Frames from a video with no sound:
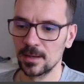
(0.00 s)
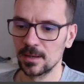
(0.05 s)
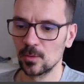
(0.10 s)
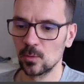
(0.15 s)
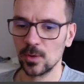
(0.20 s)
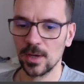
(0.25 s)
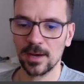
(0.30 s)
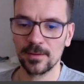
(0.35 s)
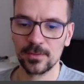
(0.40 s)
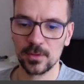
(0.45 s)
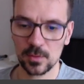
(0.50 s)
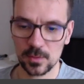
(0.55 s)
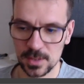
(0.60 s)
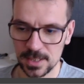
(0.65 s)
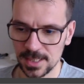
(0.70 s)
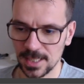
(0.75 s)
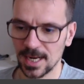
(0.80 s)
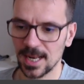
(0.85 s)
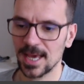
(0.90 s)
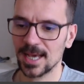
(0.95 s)
we have to
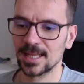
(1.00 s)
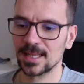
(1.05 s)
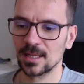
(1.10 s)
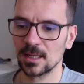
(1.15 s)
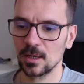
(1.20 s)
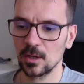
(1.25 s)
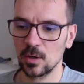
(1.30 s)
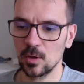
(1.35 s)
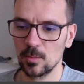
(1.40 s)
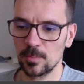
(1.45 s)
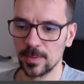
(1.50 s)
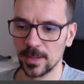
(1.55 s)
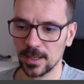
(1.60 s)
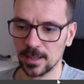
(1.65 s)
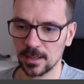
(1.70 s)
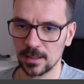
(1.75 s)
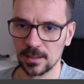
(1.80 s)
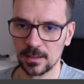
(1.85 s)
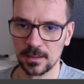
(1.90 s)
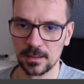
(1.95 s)
select looping,
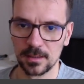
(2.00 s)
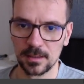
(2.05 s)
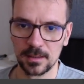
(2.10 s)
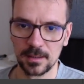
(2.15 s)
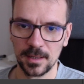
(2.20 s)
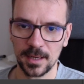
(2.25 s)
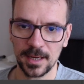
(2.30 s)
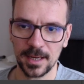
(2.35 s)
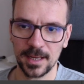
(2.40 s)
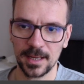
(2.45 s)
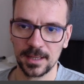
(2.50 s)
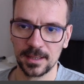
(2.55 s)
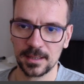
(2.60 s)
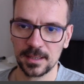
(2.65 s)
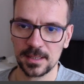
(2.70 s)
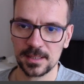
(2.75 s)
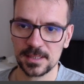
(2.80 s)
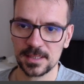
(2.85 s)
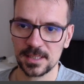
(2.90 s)
and let's